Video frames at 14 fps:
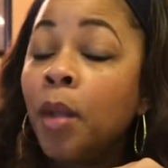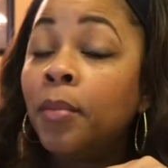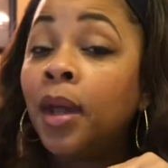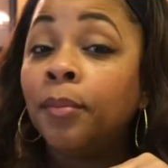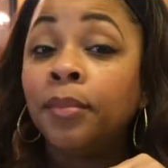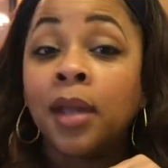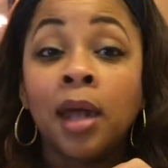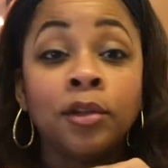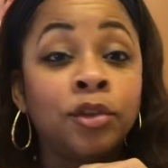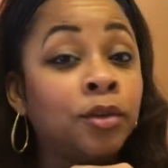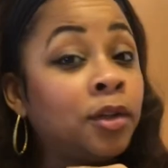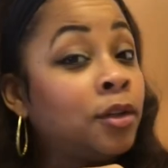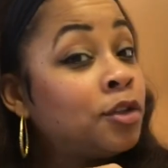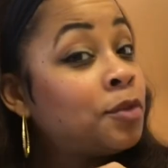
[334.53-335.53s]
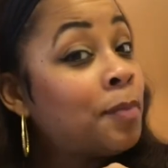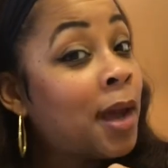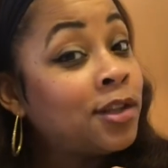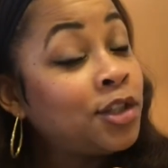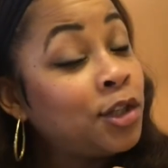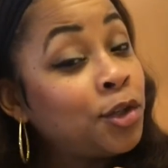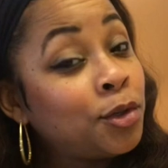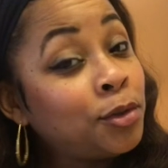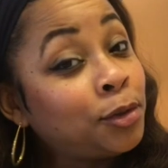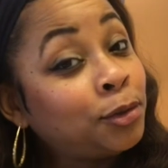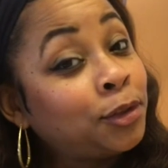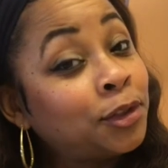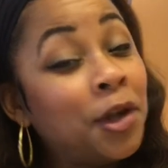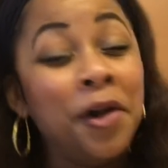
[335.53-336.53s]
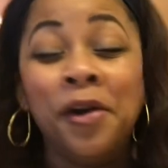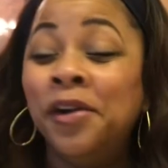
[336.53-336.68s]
But I'm not doing no spicy noodles.